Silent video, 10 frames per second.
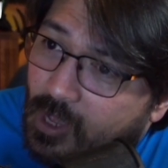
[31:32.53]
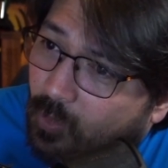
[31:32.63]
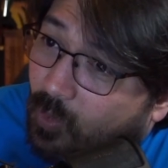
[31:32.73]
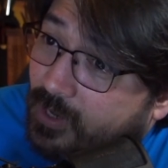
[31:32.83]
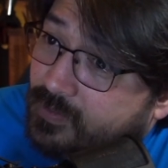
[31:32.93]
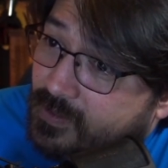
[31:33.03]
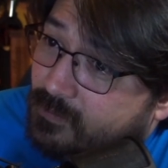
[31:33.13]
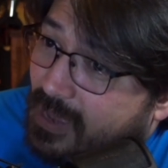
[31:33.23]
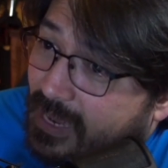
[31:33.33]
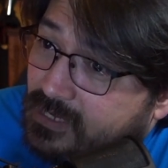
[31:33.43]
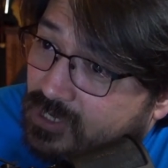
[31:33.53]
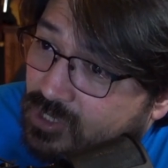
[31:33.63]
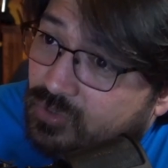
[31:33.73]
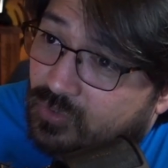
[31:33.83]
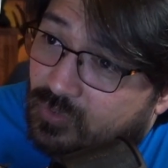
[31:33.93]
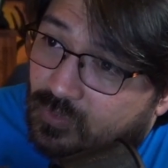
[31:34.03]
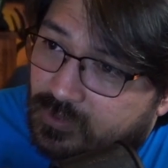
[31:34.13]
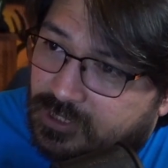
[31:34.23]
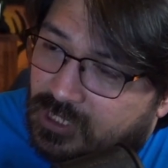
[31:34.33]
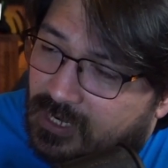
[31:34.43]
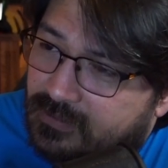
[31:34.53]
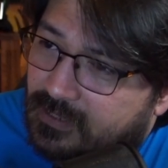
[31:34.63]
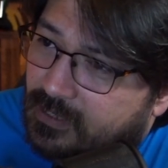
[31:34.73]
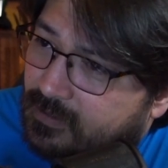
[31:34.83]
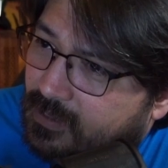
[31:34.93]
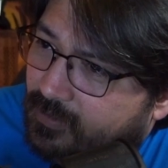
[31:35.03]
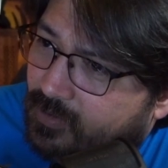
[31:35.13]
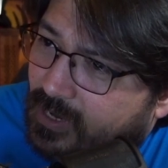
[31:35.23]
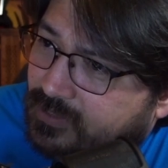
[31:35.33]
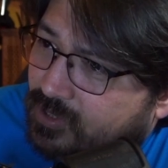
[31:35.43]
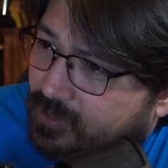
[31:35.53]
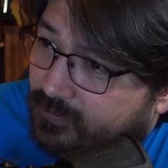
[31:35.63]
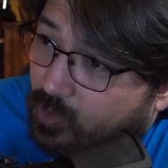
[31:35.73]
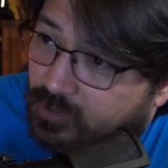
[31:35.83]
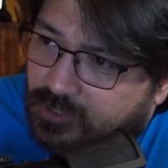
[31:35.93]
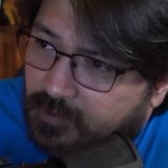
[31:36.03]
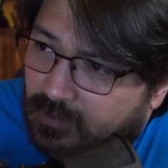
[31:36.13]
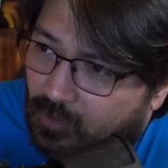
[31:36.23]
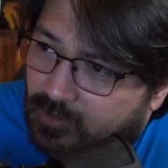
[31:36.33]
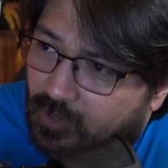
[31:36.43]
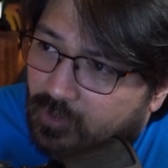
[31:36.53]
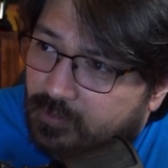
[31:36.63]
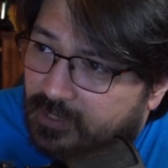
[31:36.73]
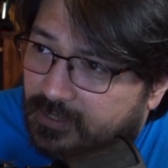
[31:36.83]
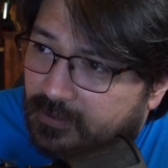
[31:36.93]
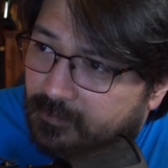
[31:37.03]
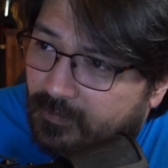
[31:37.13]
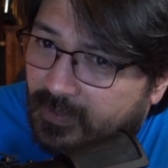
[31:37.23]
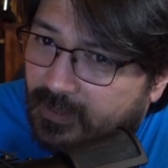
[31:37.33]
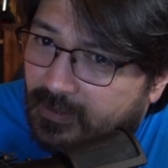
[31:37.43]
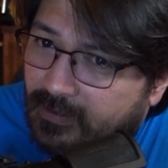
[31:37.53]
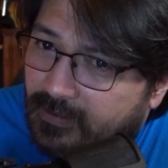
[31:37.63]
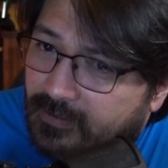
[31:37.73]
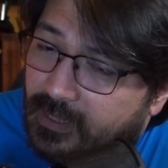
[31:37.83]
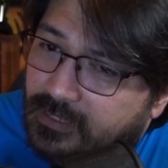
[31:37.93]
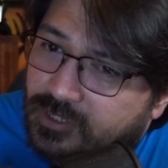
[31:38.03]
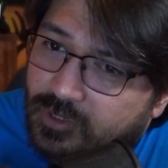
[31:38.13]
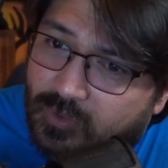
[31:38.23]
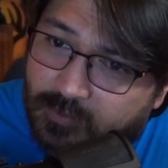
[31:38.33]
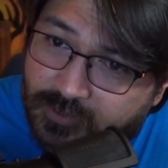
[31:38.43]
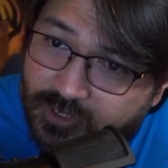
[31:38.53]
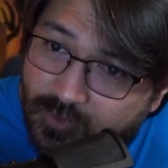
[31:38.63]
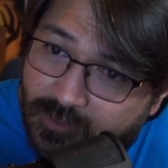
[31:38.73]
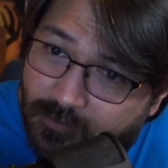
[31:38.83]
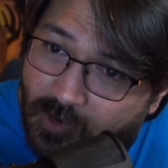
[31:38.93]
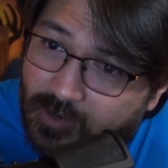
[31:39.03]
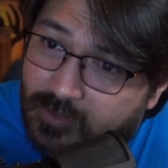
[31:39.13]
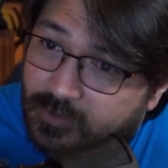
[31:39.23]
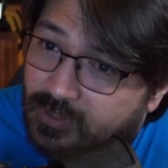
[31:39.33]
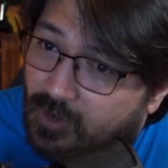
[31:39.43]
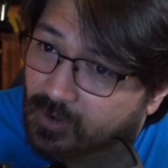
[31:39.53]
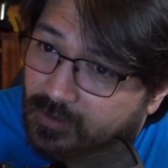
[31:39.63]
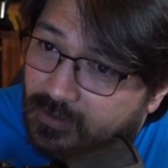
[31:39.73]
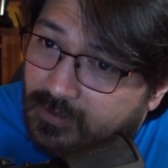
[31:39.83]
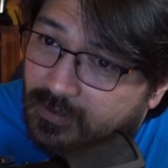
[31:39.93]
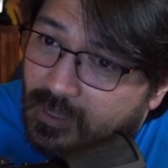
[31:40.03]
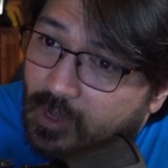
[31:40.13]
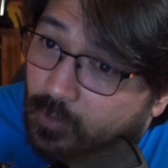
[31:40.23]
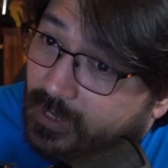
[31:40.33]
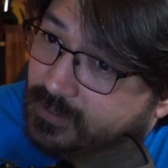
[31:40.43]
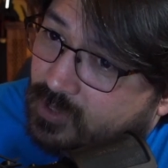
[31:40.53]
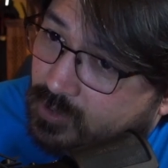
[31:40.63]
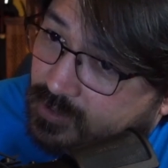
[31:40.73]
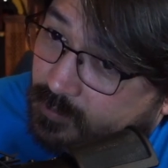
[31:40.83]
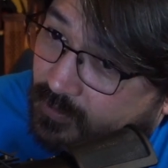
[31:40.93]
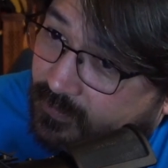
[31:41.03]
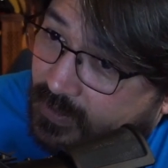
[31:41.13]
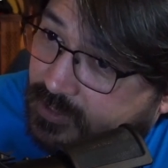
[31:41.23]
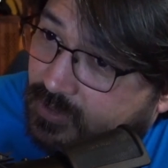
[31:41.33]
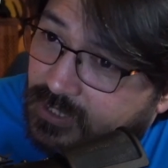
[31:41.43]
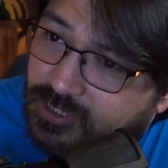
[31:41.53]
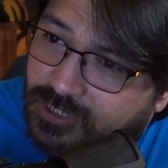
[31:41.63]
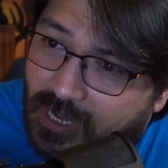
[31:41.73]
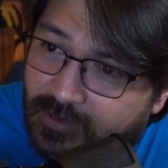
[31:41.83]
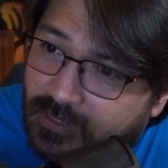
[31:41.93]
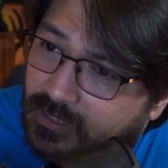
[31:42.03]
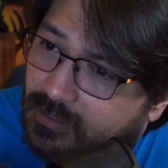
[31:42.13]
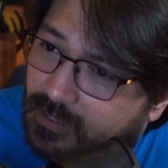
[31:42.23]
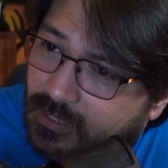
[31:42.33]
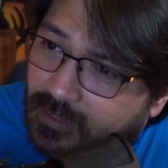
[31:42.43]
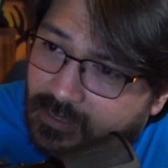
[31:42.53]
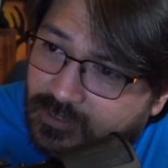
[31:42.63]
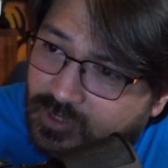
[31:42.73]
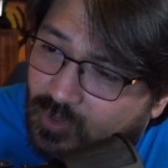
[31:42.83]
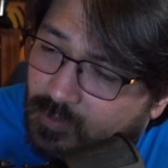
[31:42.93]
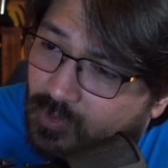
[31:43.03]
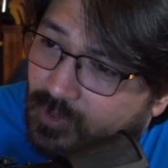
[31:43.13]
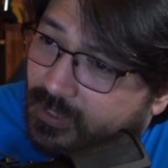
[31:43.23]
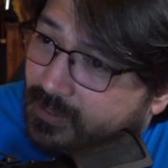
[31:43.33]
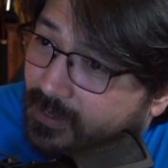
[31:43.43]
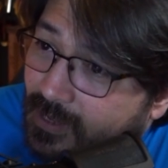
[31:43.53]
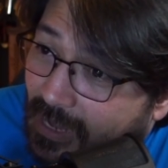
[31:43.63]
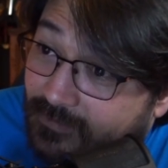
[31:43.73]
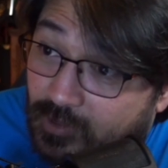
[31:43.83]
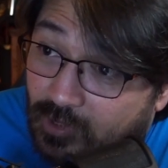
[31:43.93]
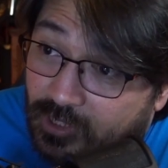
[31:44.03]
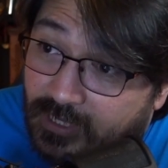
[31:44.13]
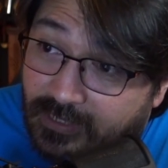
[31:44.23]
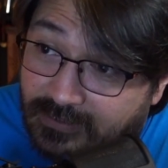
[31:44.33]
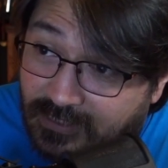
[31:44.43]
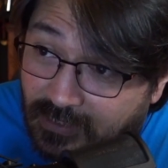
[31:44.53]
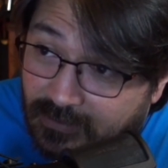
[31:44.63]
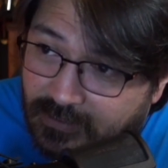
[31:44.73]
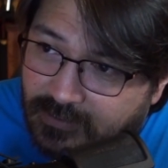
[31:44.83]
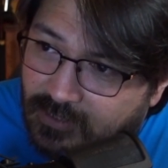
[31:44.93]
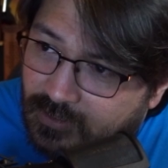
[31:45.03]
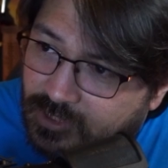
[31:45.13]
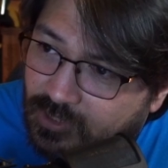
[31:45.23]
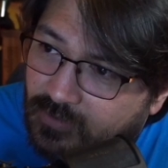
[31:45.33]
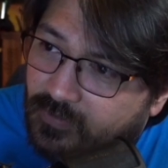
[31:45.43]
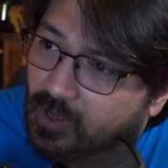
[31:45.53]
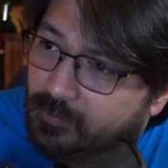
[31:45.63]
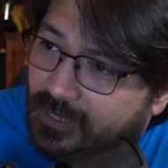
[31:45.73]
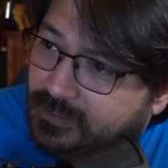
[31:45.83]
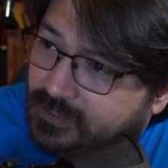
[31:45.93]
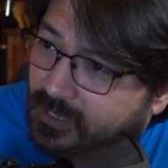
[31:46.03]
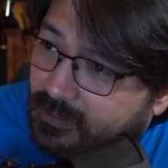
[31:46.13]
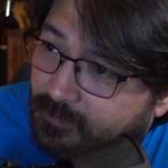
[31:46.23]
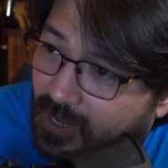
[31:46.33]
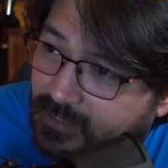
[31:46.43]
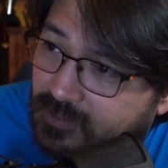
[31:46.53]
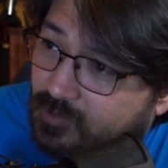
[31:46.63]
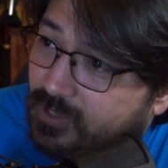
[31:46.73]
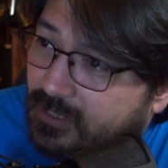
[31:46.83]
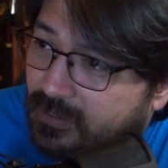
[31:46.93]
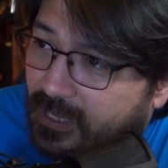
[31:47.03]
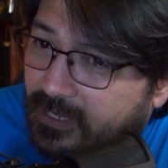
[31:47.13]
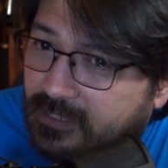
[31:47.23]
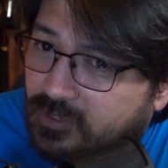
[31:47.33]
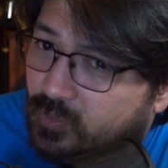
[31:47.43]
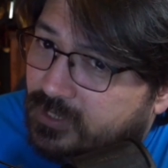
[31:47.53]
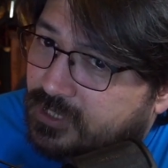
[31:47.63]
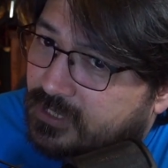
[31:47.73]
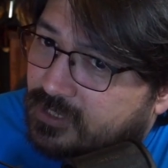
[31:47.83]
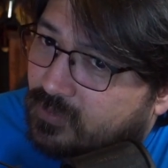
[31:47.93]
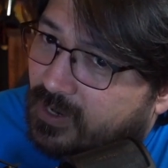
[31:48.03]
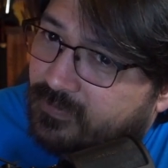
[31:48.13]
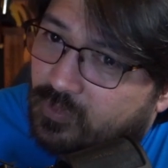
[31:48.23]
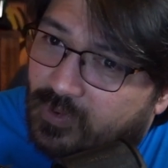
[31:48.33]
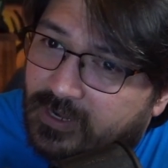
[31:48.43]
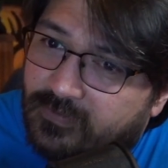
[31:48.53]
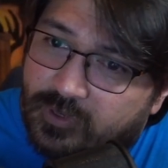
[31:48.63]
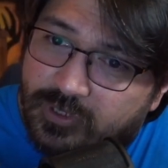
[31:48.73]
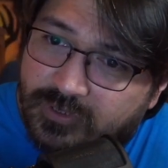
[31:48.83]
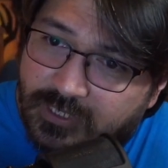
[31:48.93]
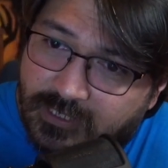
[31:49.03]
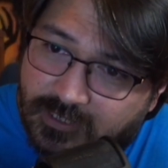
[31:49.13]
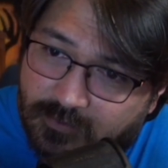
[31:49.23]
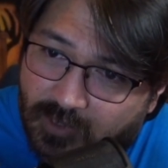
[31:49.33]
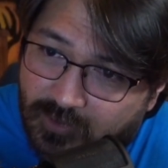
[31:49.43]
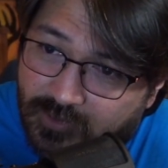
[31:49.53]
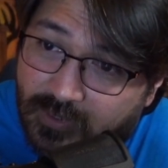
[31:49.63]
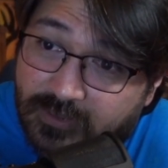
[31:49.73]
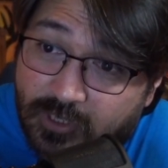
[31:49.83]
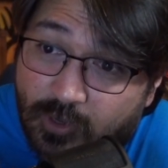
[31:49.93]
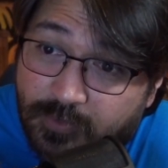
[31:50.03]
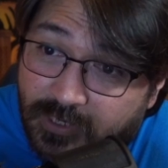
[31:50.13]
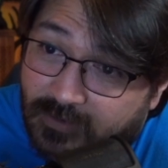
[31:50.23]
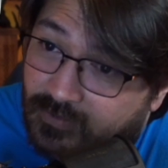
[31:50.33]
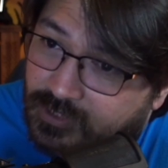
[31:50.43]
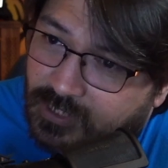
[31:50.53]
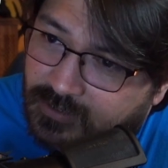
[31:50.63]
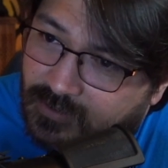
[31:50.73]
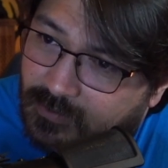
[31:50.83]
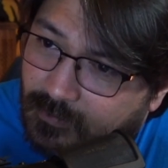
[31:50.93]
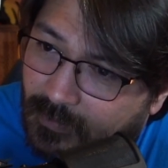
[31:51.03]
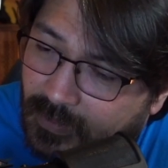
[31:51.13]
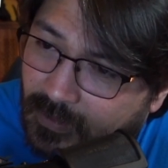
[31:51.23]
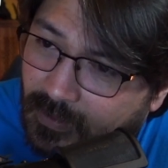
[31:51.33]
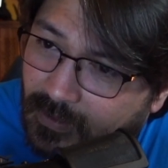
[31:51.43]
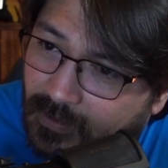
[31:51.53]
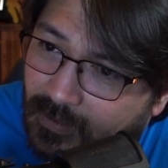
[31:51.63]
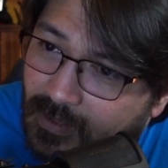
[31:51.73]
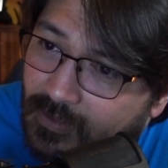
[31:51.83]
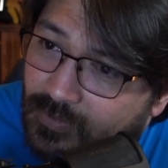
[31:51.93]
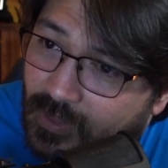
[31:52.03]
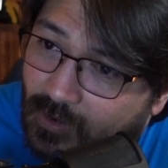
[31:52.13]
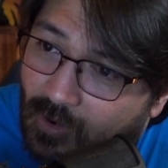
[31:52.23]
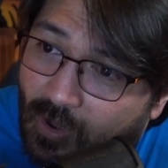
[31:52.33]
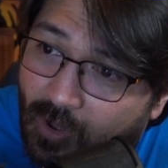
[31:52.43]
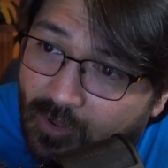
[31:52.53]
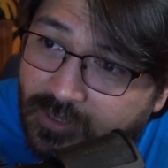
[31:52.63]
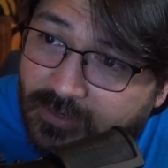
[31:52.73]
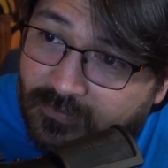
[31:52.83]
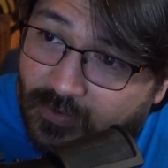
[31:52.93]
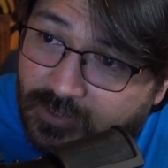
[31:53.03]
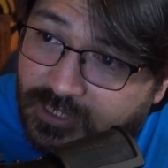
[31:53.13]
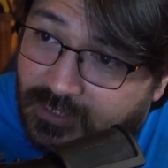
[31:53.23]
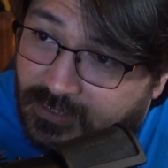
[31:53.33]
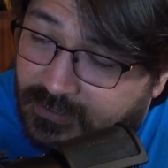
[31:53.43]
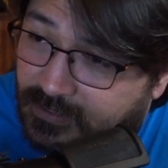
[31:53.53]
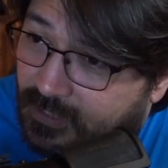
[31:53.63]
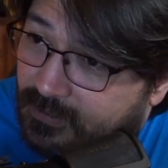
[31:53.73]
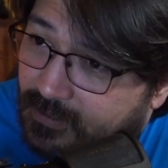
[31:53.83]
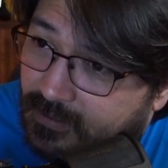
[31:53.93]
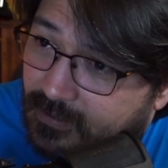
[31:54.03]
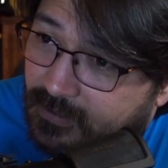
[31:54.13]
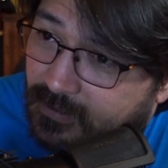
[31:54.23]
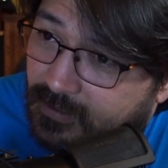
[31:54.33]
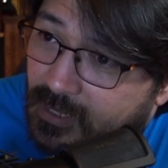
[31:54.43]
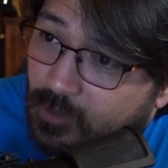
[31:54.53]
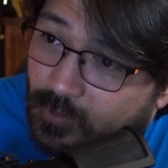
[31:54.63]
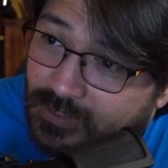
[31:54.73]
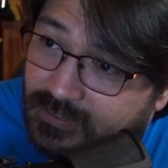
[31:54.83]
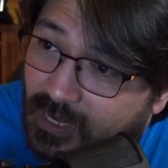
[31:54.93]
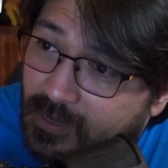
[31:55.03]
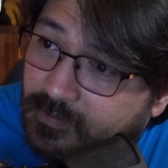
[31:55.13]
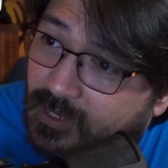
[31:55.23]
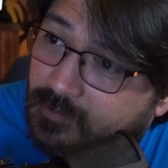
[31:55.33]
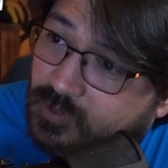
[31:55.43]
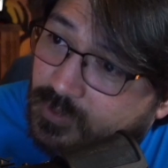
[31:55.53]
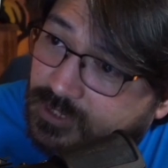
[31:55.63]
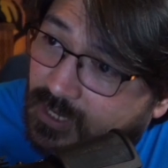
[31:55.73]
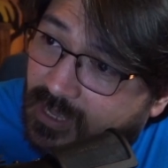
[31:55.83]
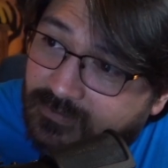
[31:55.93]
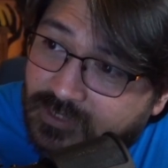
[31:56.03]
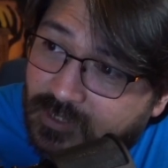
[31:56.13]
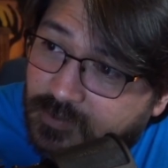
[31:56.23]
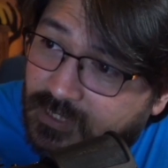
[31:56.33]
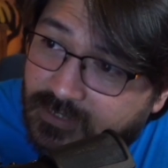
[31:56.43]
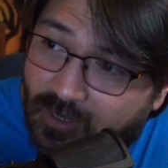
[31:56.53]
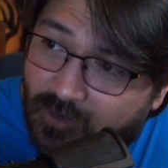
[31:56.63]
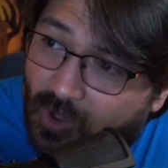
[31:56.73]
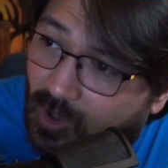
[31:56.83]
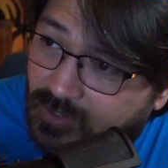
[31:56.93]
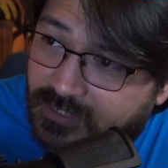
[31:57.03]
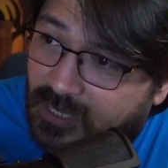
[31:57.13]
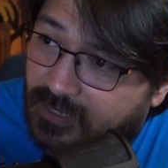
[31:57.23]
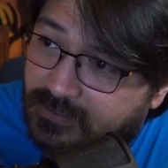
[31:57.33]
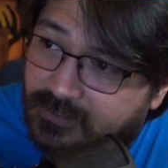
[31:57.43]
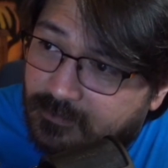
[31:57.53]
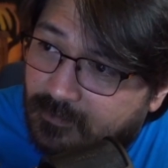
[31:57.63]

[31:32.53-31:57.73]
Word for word: One of them I knew was Jonathan, and the other I took, of course, to be Lord Godalming. They too were pursuing the party with the cart. When I told the professor, he shouted in glee like a schoolboy, and after looking intently till a snowfall made sight impossible, he laid his Winchester rifle ready for use against the boulder at the opening of our shelter. "They are all converging," he said. "When the time comes, we shall have gypsies on all sides."